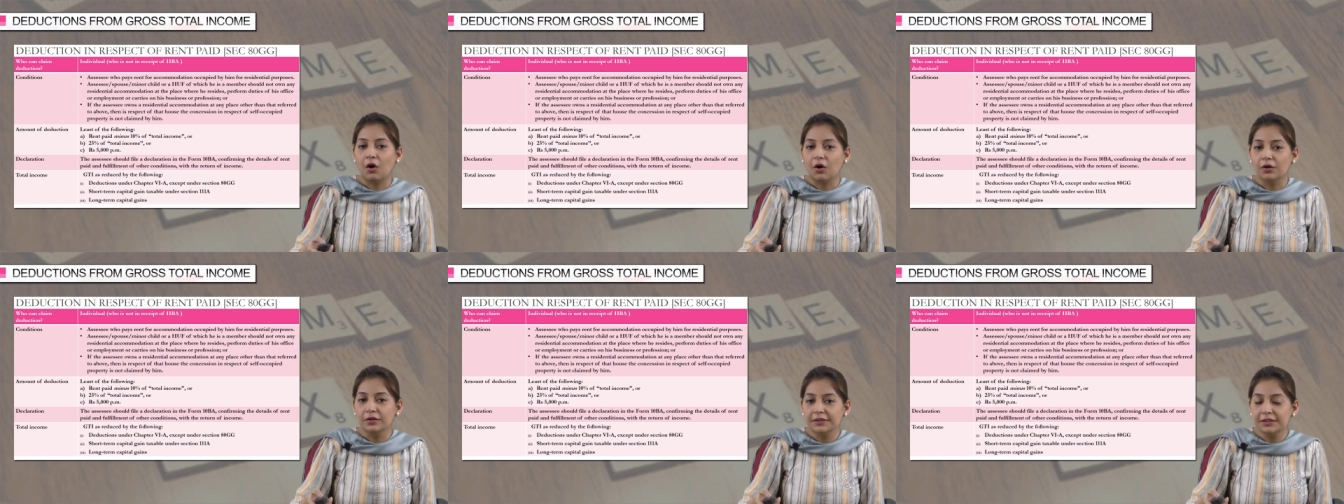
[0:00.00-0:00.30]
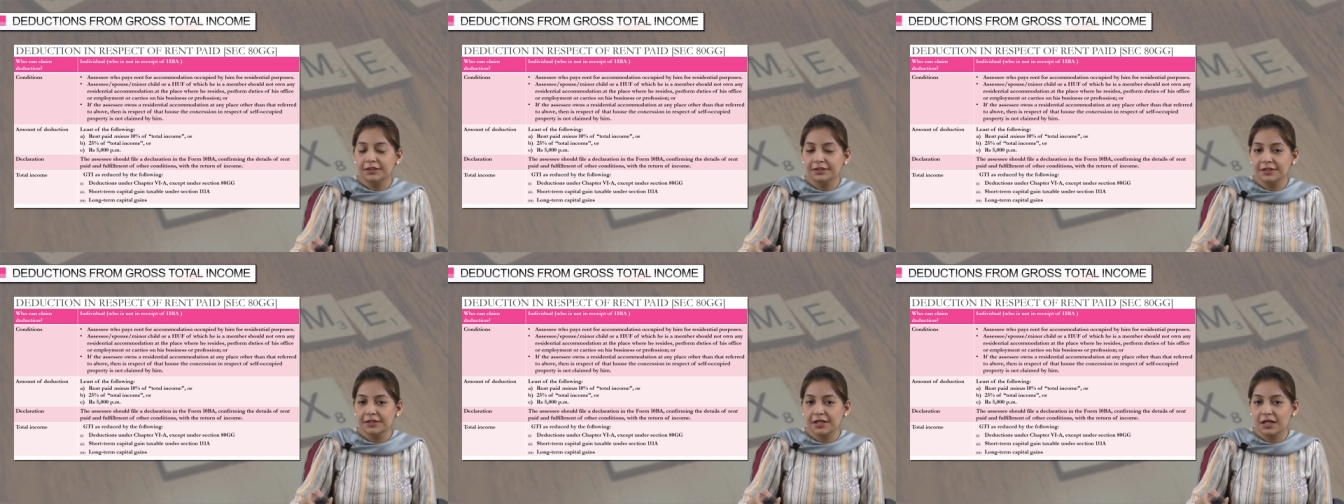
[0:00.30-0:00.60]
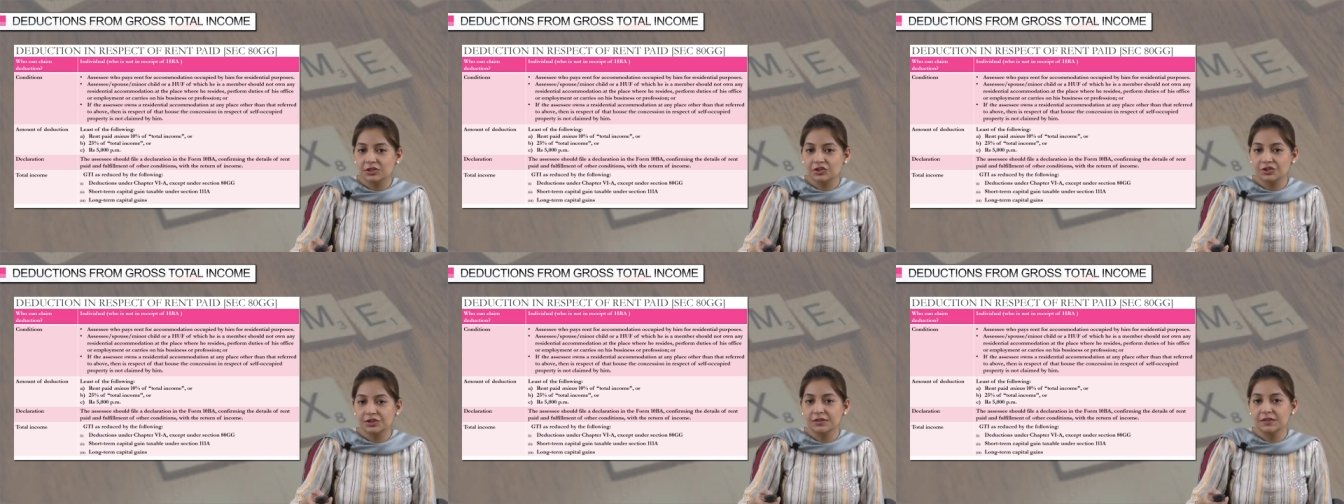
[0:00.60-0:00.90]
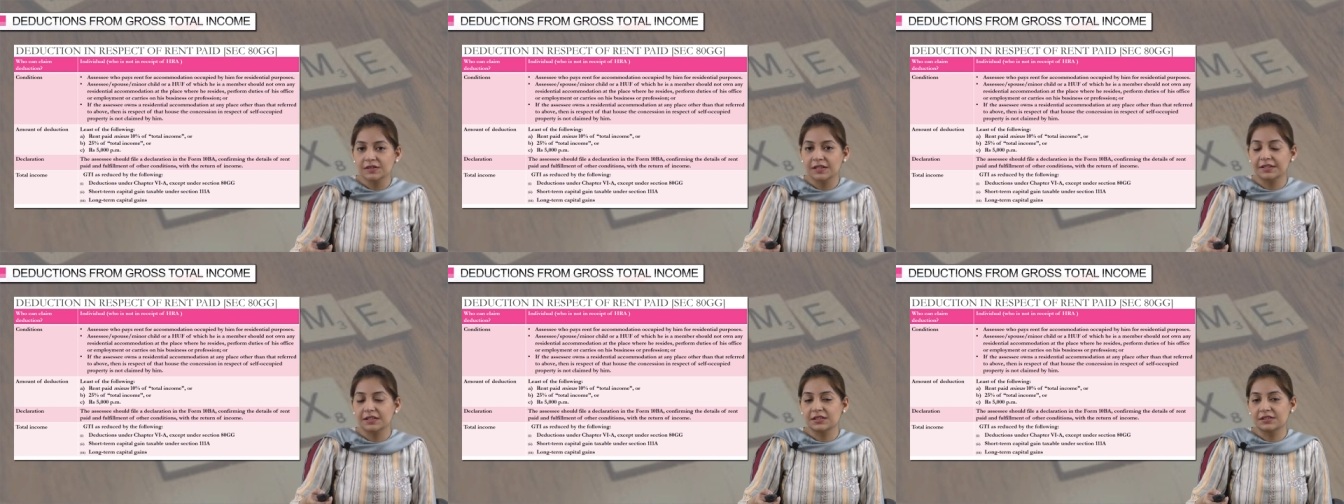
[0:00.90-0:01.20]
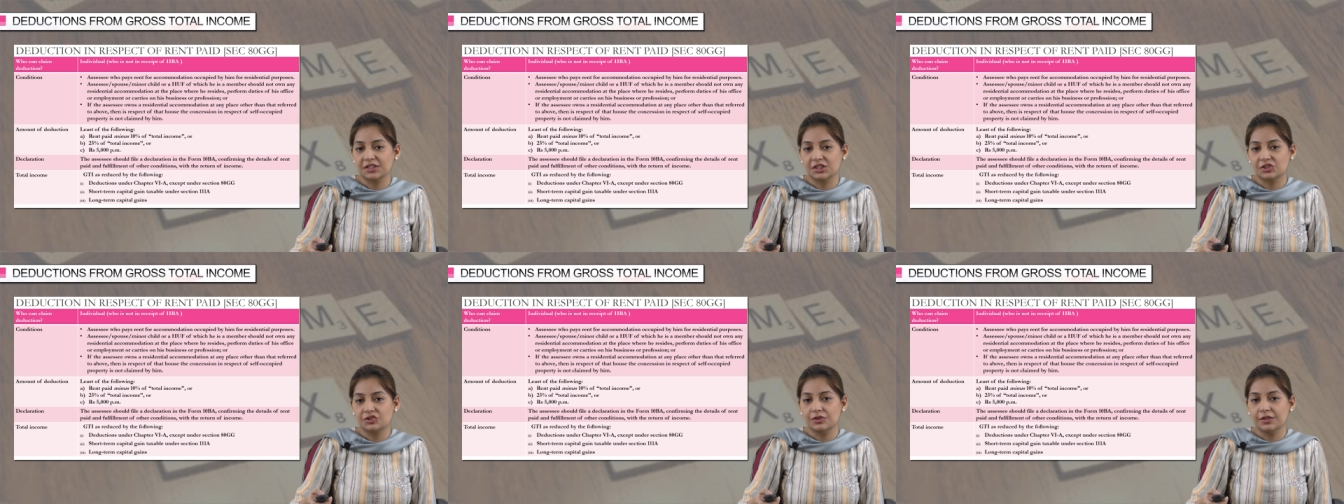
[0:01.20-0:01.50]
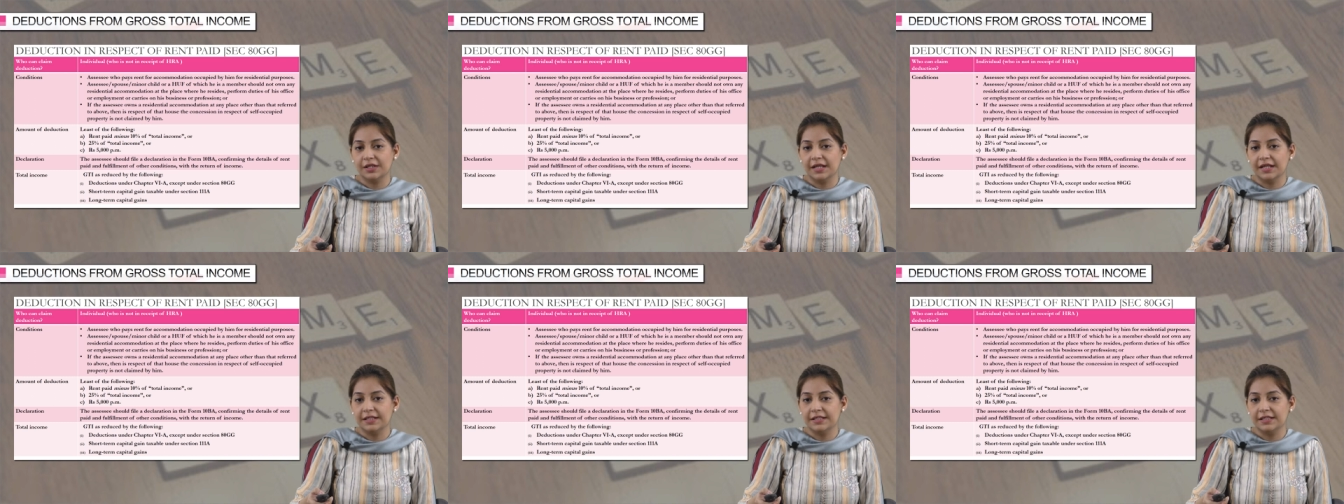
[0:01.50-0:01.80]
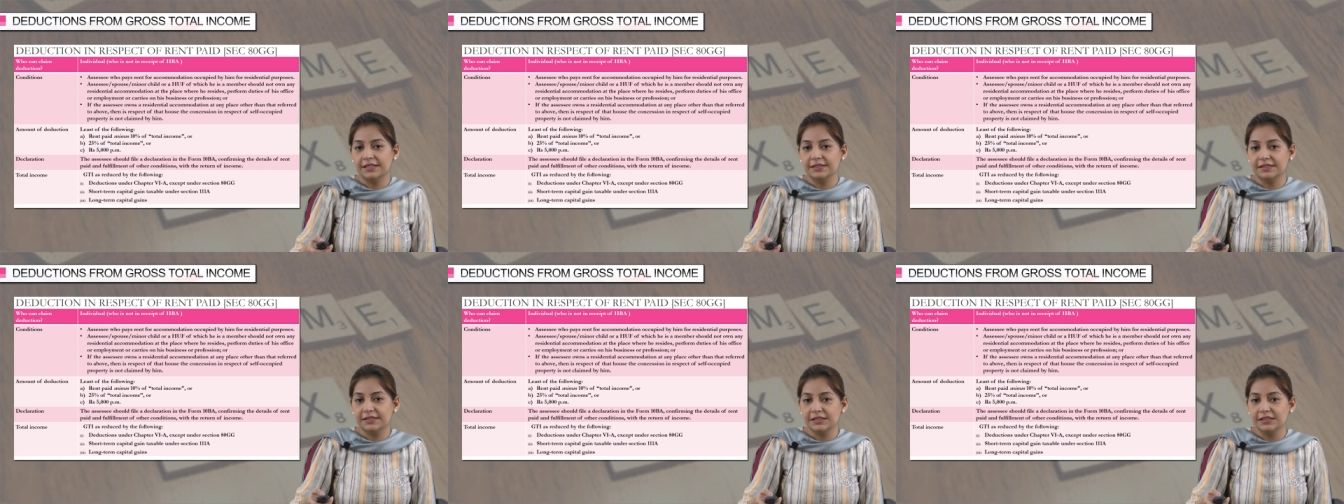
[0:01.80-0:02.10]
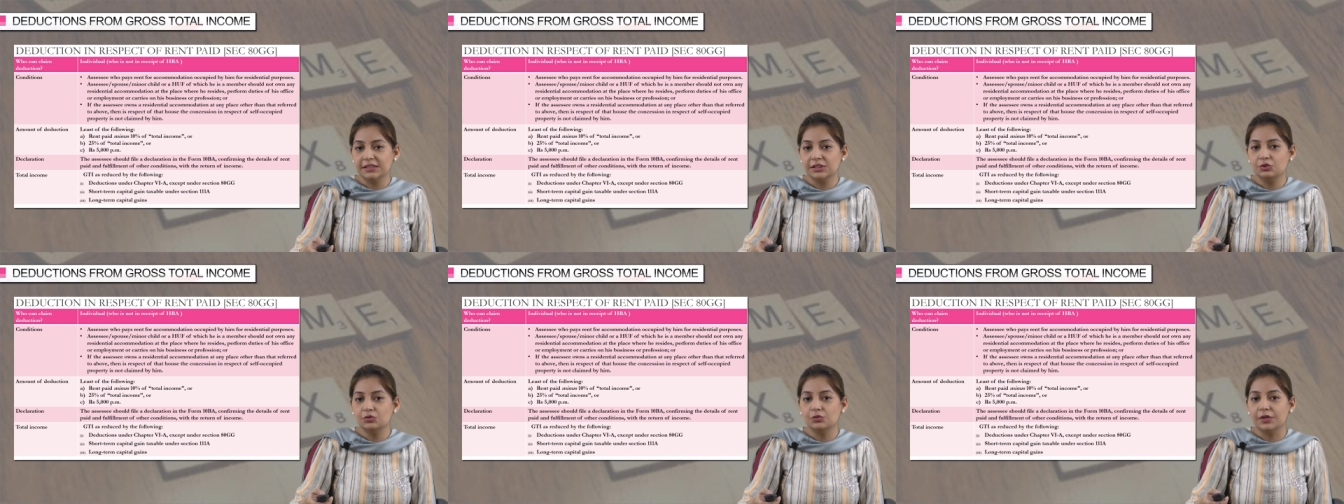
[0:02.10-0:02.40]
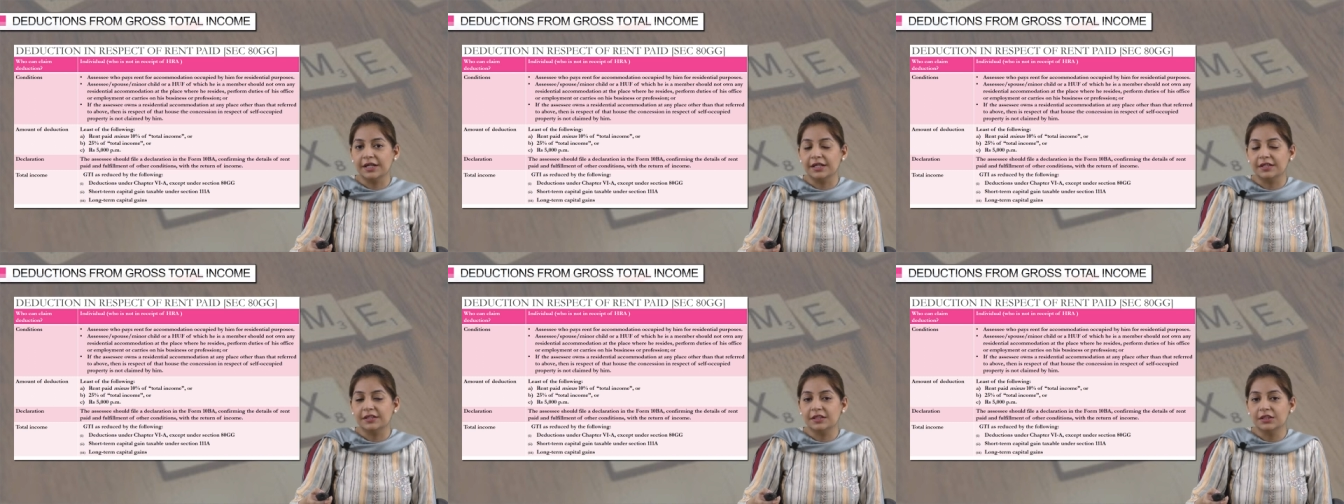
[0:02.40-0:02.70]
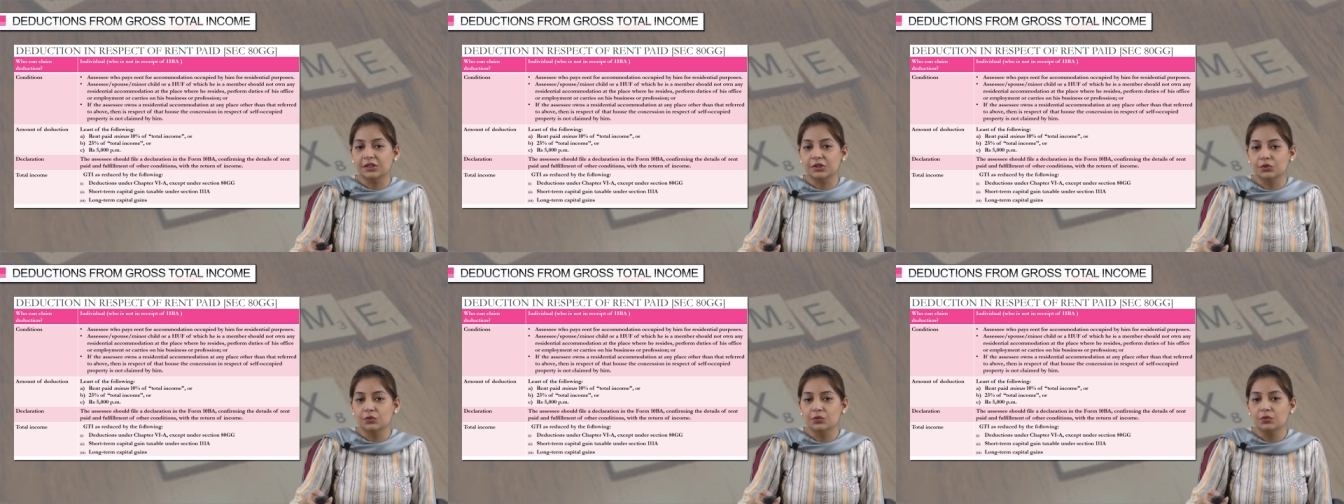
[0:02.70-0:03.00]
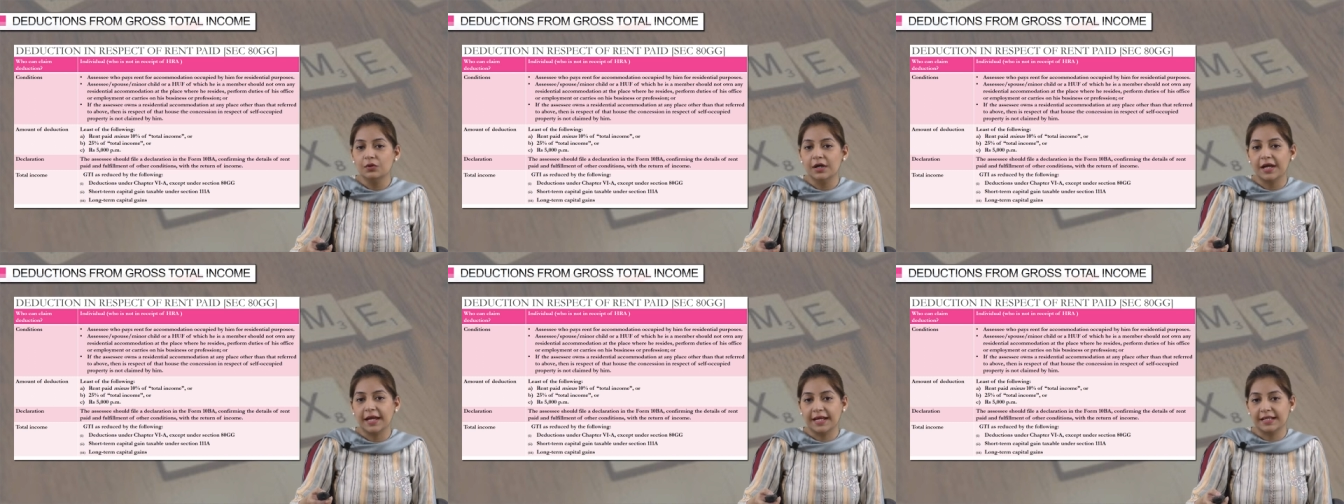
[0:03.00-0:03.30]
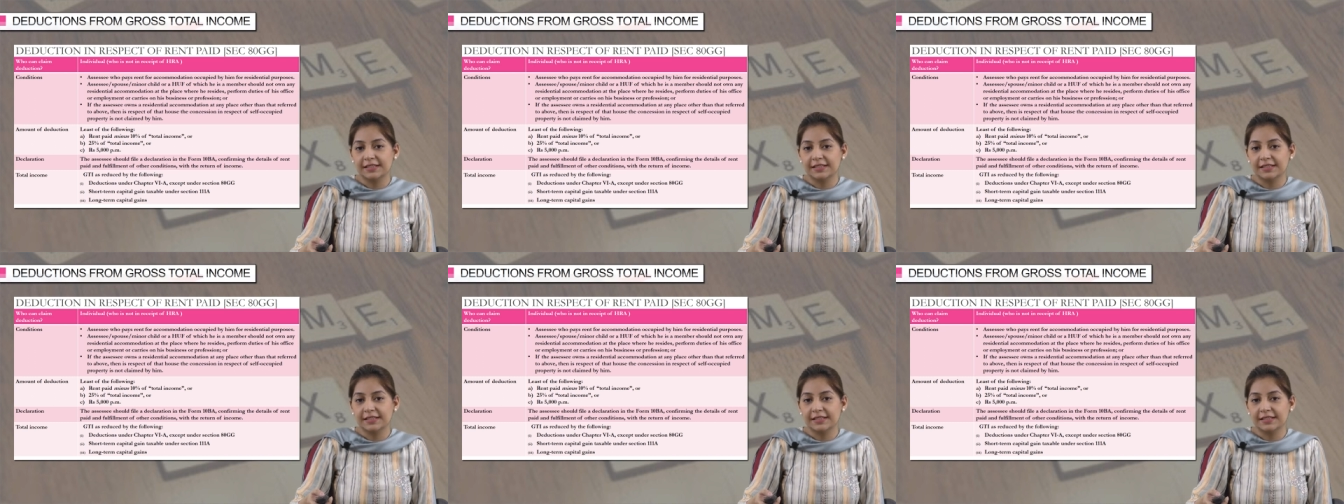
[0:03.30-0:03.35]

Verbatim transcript: all the deductions under section 80C to 80U